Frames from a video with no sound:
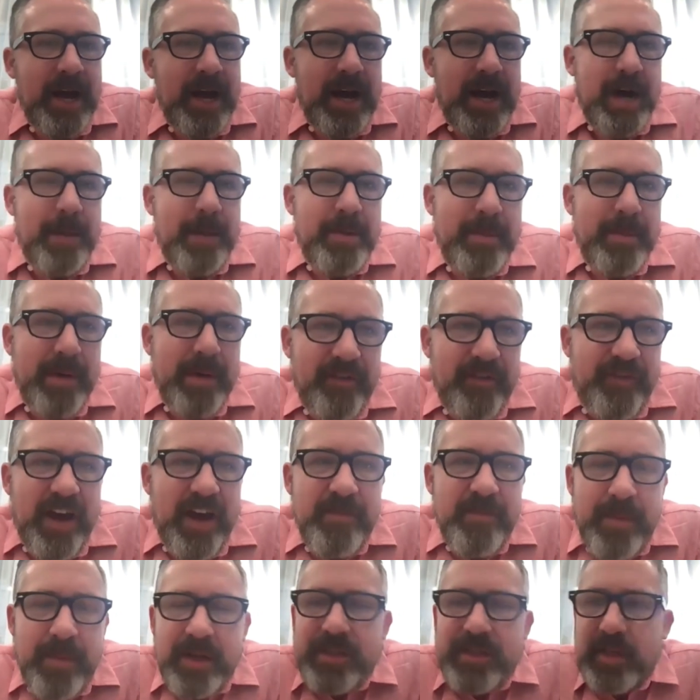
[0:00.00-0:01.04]
Uh, but about
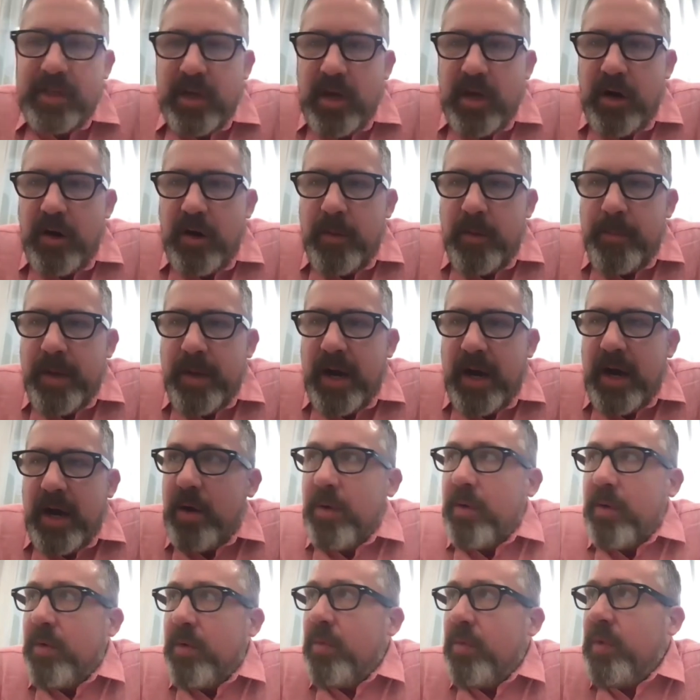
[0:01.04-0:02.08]
five months ago, uh,
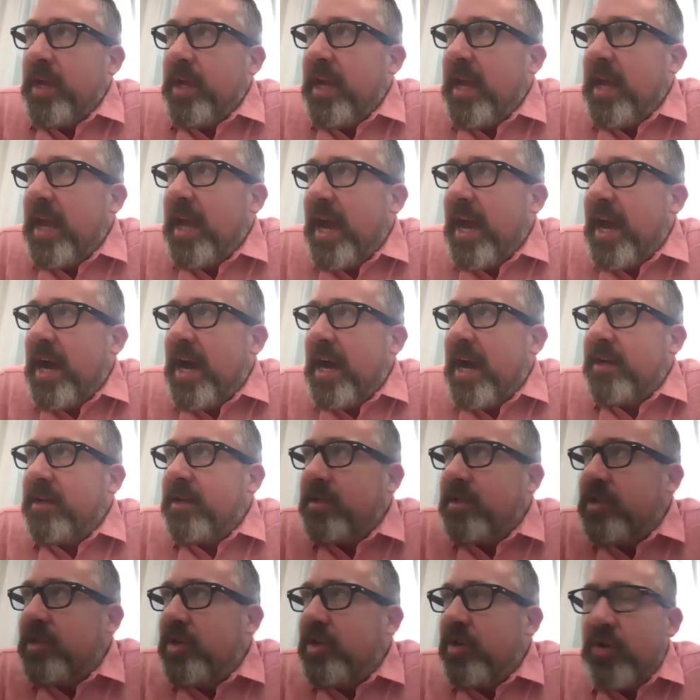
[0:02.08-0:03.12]
we had
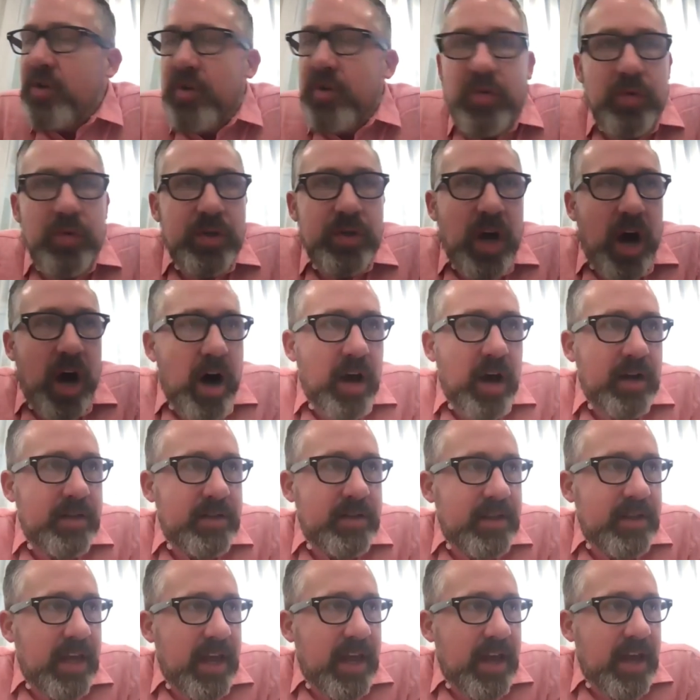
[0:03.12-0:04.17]
two
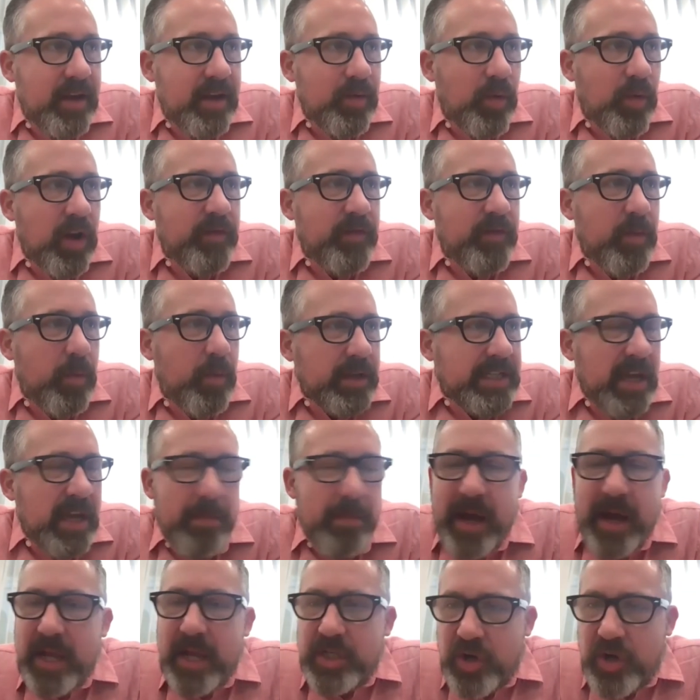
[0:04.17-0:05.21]
dogs, and one of them was hit
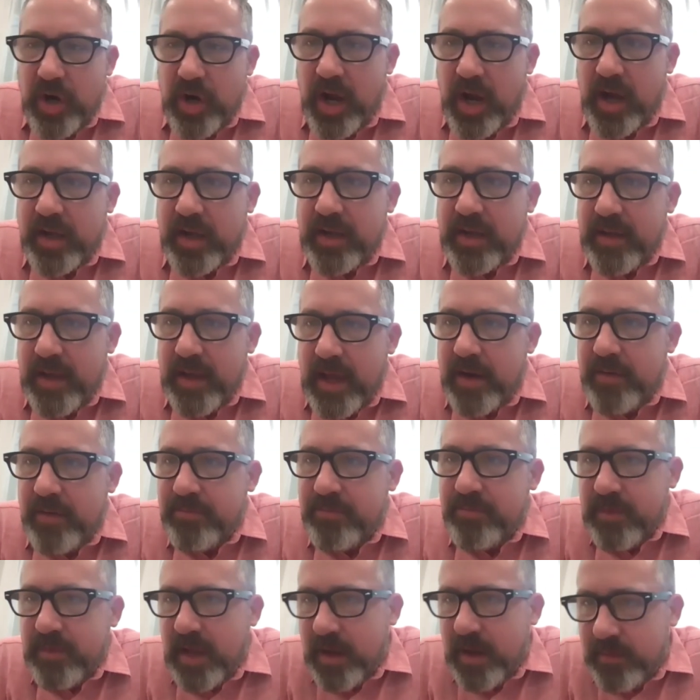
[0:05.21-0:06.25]
by a truck and
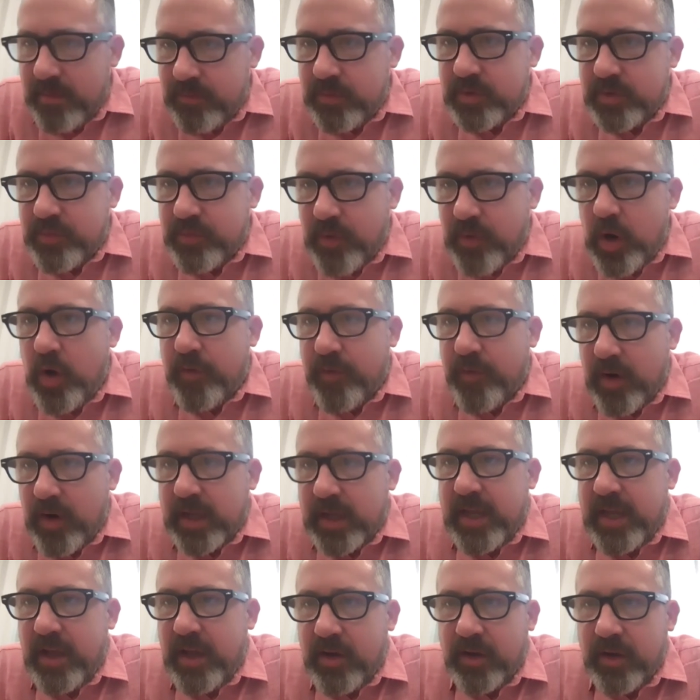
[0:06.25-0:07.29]
and was run over and
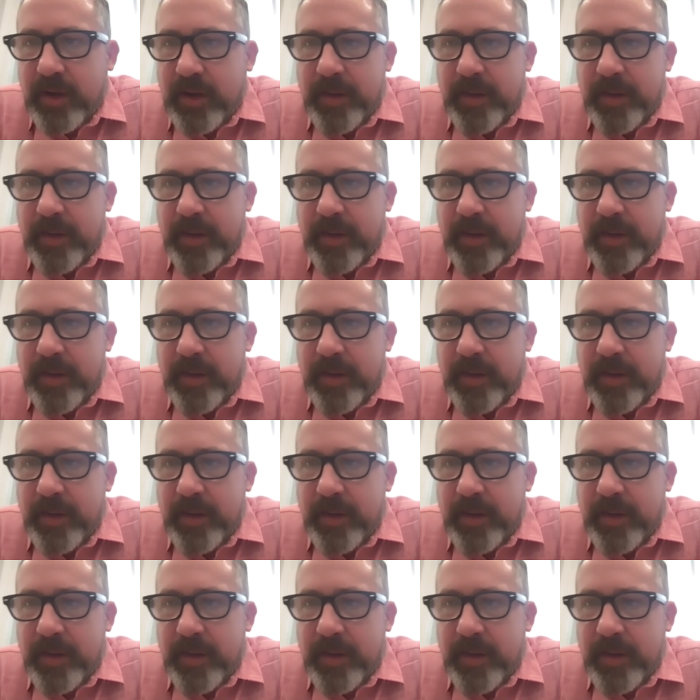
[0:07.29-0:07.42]
killed.